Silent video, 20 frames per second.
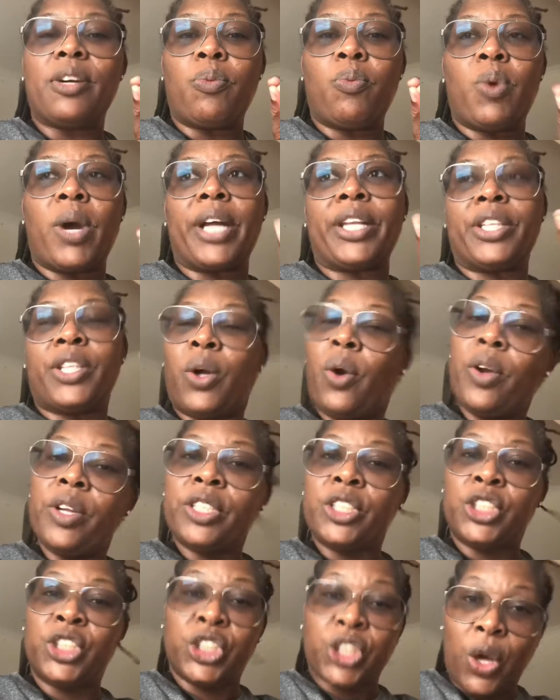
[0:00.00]
what
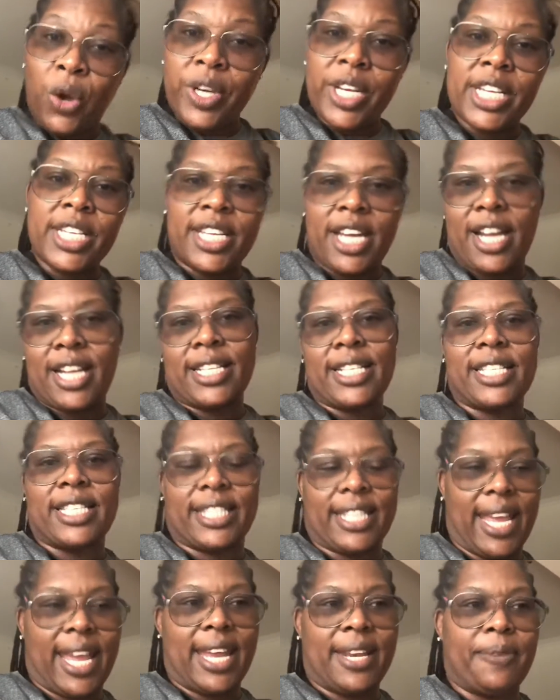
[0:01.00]
Jody Dunn
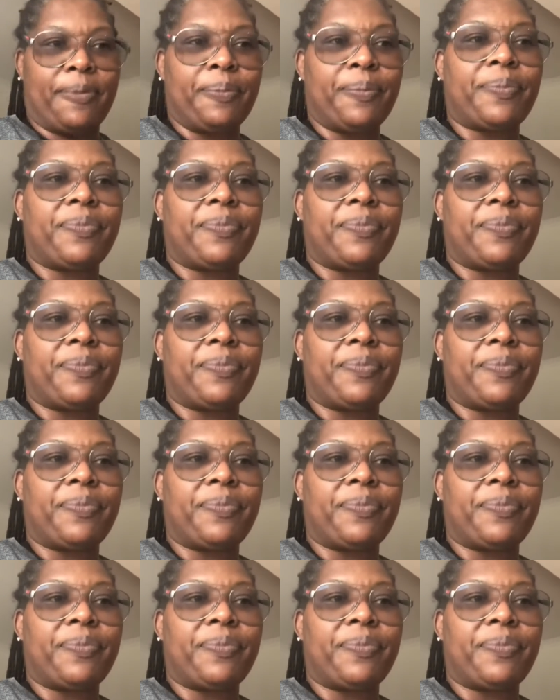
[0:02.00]
said.